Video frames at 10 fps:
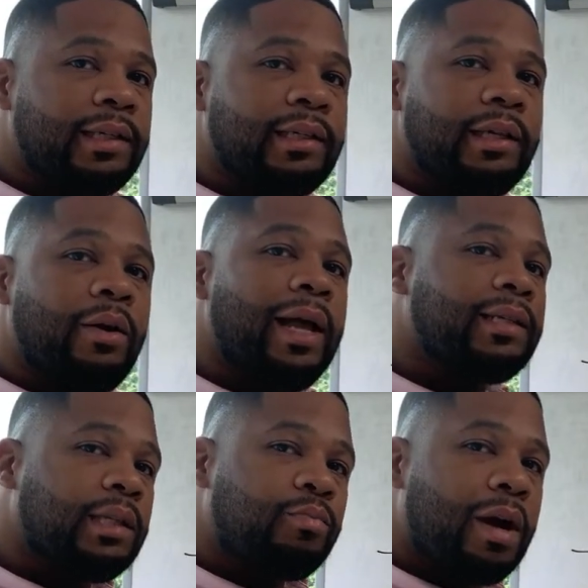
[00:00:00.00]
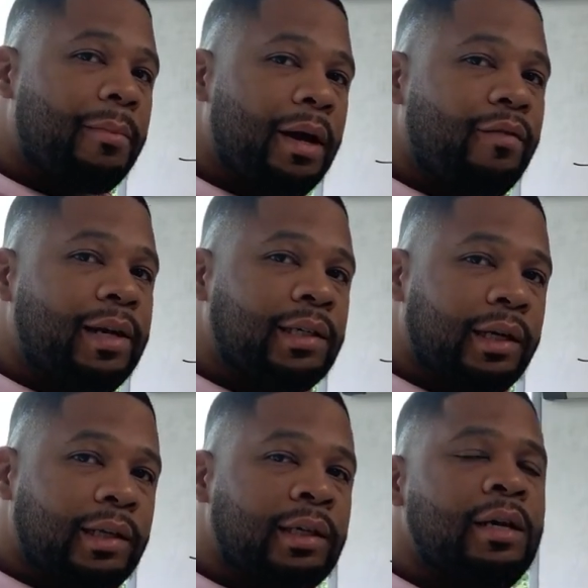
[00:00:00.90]
It still has his primary
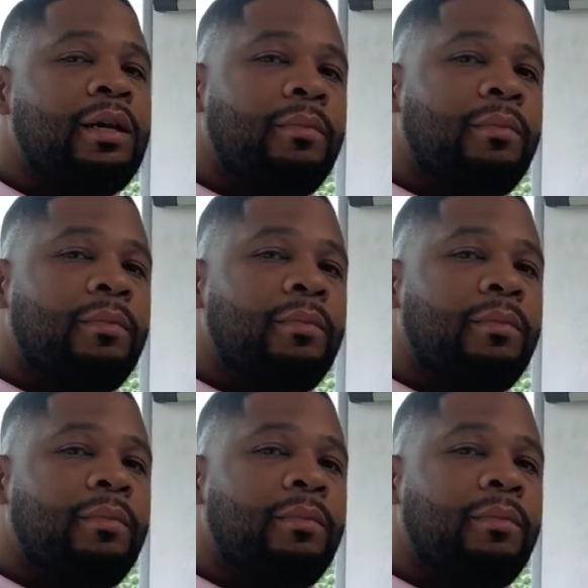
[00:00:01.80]
residence,